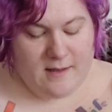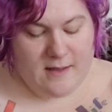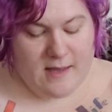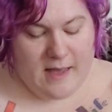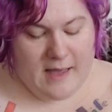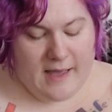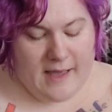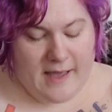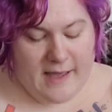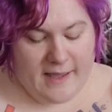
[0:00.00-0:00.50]

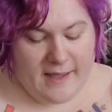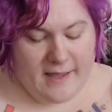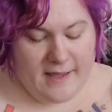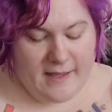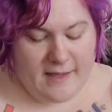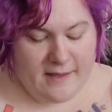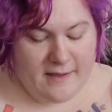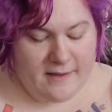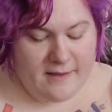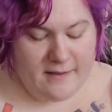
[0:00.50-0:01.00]

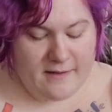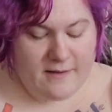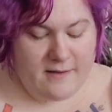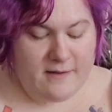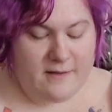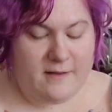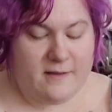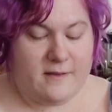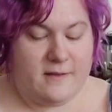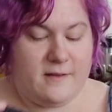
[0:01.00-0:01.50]
I
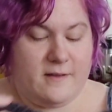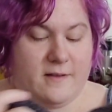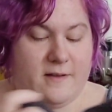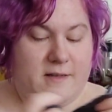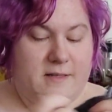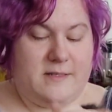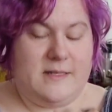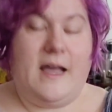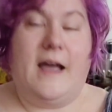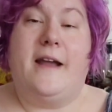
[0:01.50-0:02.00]

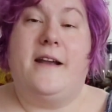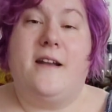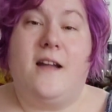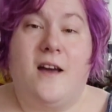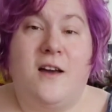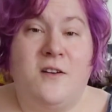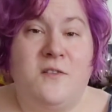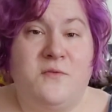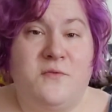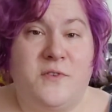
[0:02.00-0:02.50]
signed
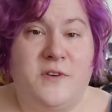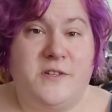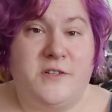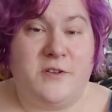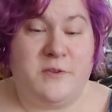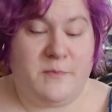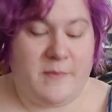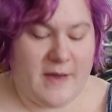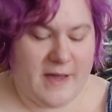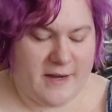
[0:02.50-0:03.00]
on for
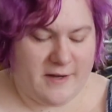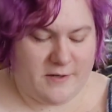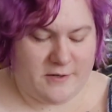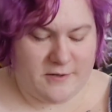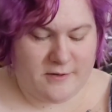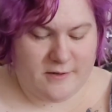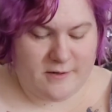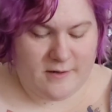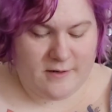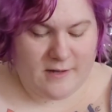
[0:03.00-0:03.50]
too
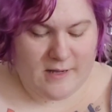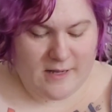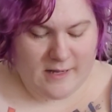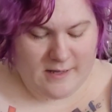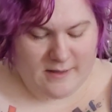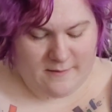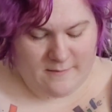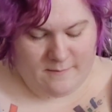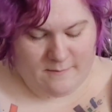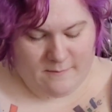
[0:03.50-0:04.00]
much.
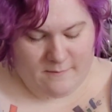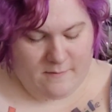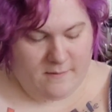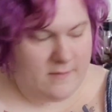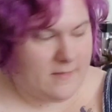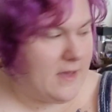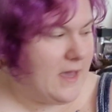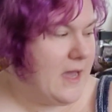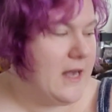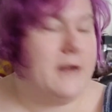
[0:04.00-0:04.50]
And
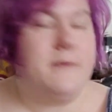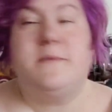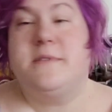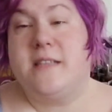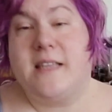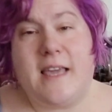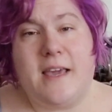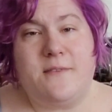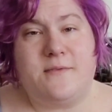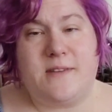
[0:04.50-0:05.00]
it was
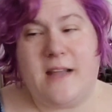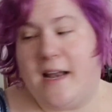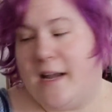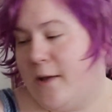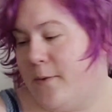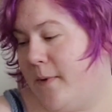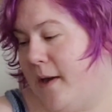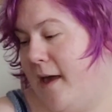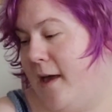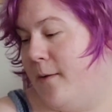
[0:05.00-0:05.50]
a gift
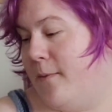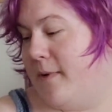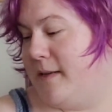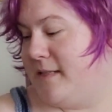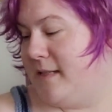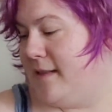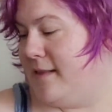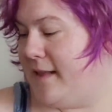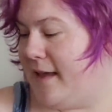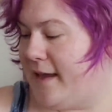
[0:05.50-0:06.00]
anyway. It
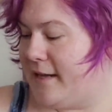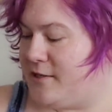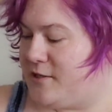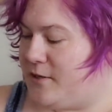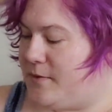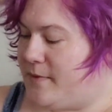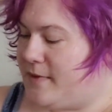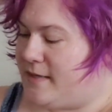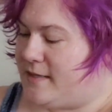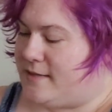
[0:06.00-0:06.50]
wasn't like
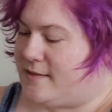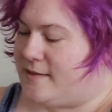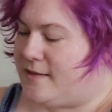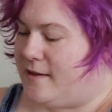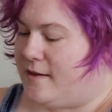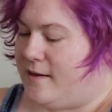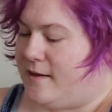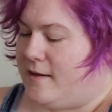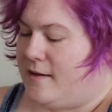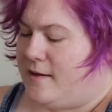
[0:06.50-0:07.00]
she was,
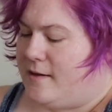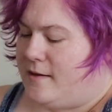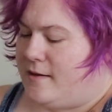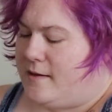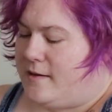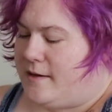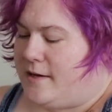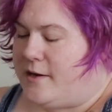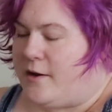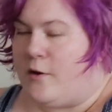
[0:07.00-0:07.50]

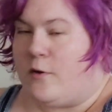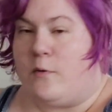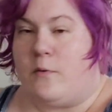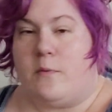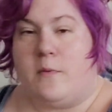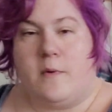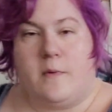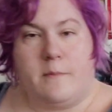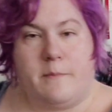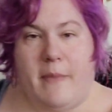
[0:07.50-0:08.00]

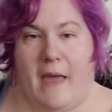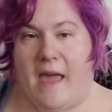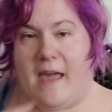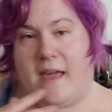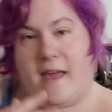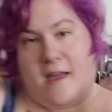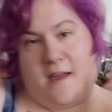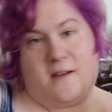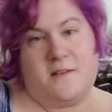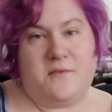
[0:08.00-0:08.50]

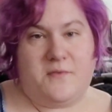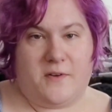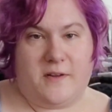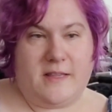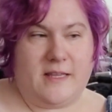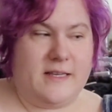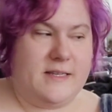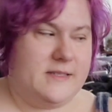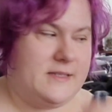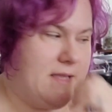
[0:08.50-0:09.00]
paying for
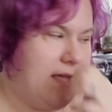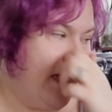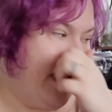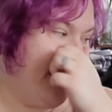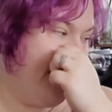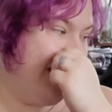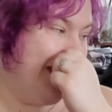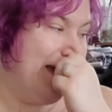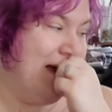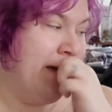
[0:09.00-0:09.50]
this
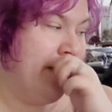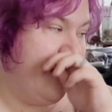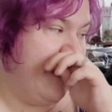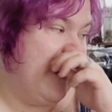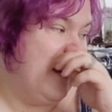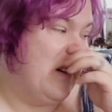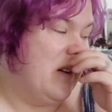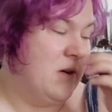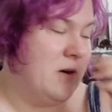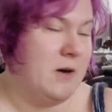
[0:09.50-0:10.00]
thing
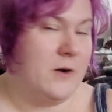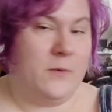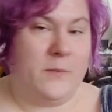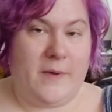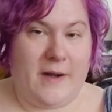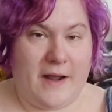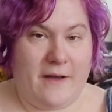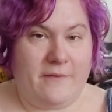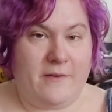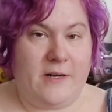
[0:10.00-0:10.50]
or
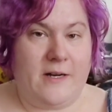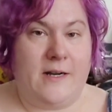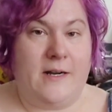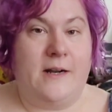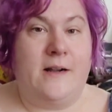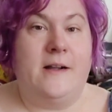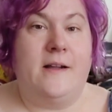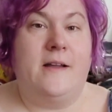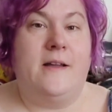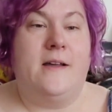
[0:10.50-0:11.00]
whatever.
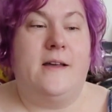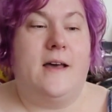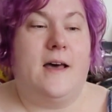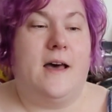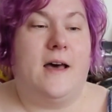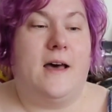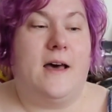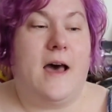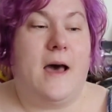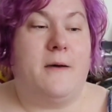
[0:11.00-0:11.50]

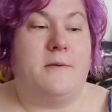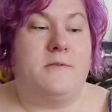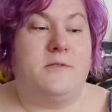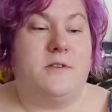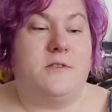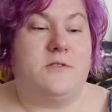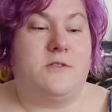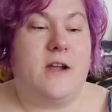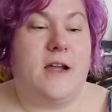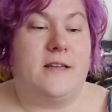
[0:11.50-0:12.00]
I was
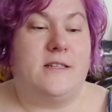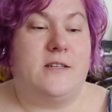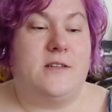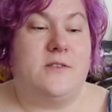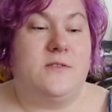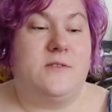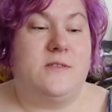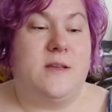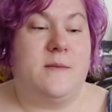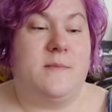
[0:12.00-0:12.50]
just trying to
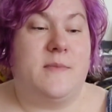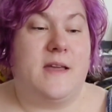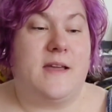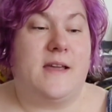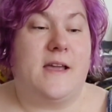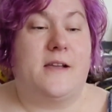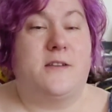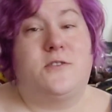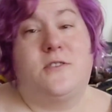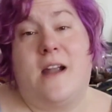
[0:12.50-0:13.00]
do something
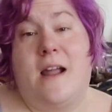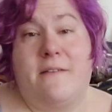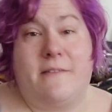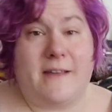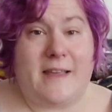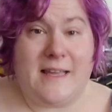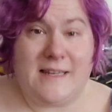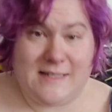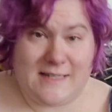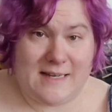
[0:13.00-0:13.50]

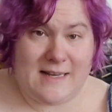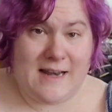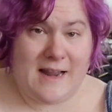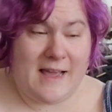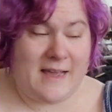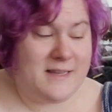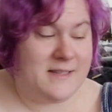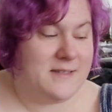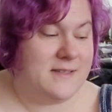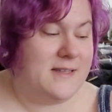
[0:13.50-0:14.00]
extravagant and
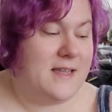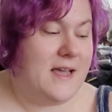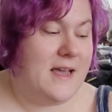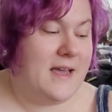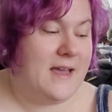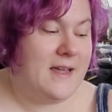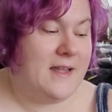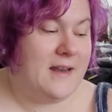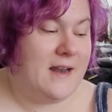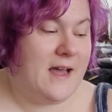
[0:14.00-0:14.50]
nice,
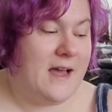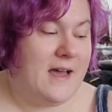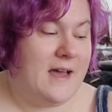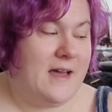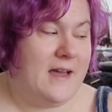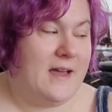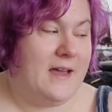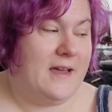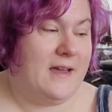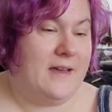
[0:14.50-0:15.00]
and
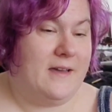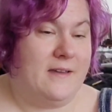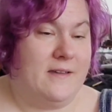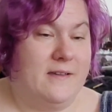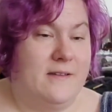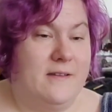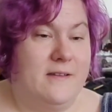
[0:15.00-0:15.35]
I